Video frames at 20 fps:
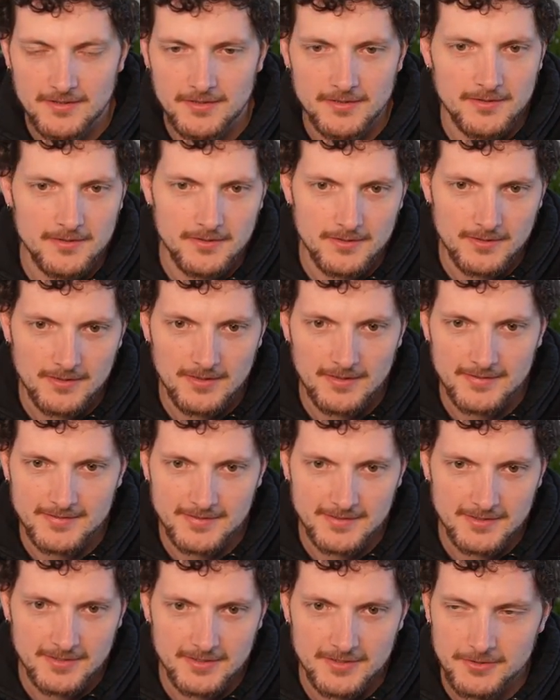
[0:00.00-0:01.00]
In
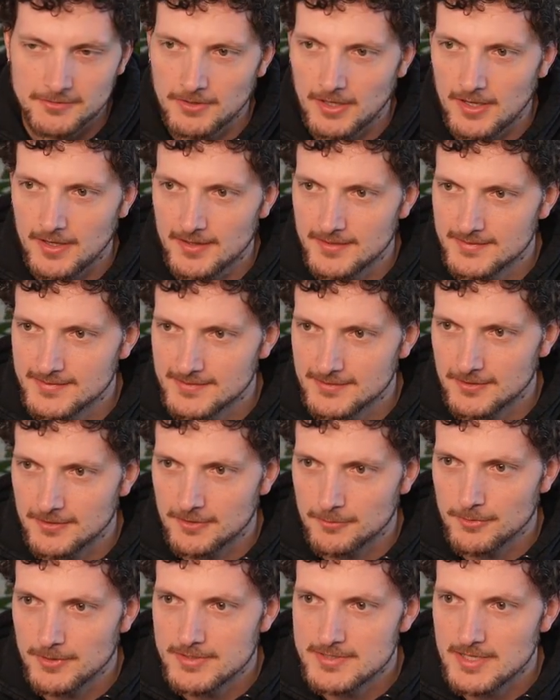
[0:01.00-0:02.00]
classical UIs
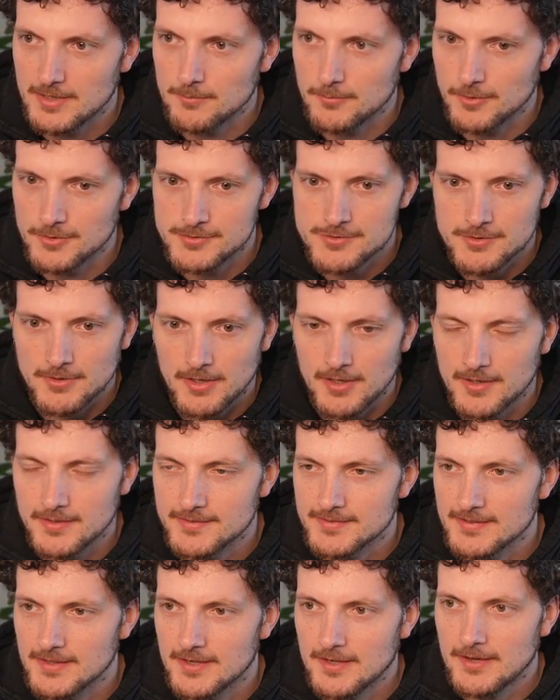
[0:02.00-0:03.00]
or retain mode
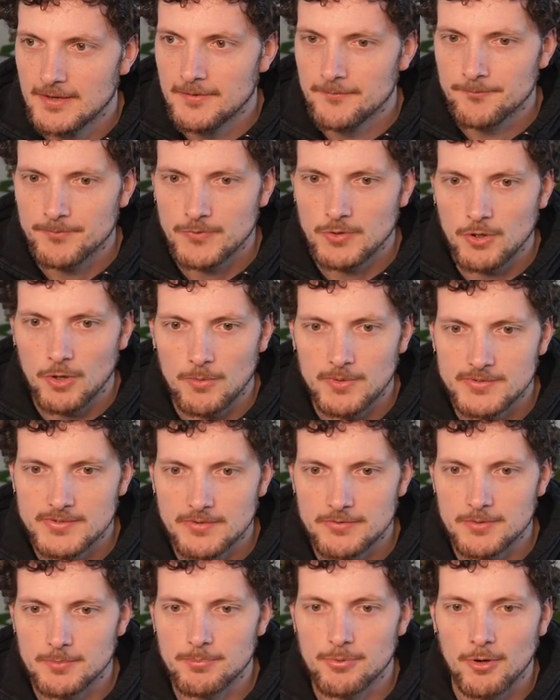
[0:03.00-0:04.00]
UIs, you always
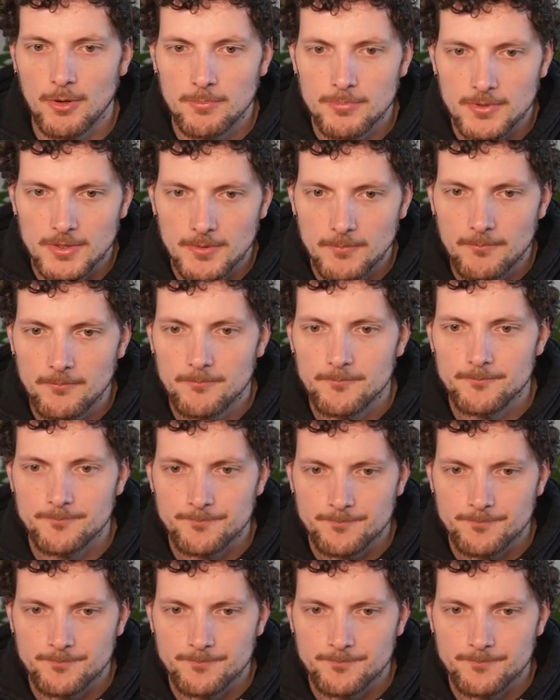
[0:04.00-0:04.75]
have the problem